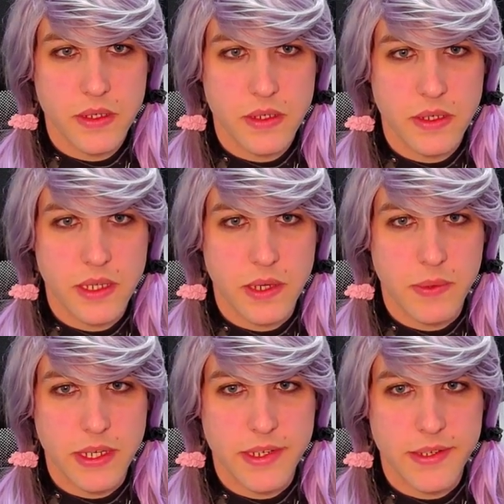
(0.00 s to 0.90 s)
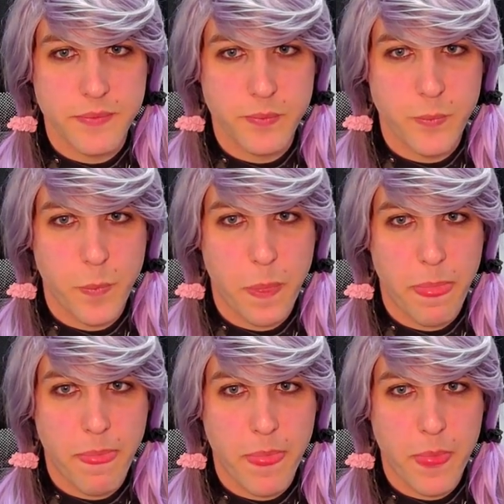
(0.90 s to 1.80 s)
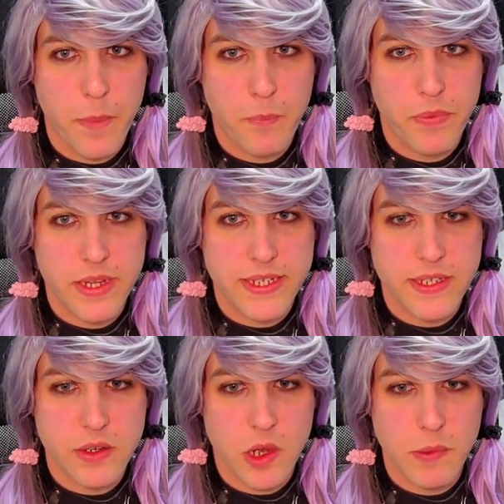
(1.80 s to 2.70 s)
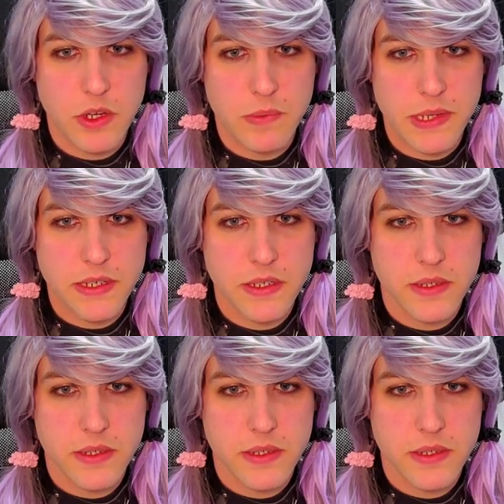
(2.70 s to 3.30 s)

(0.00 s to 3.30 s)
Yeah, we did. This is a copy command.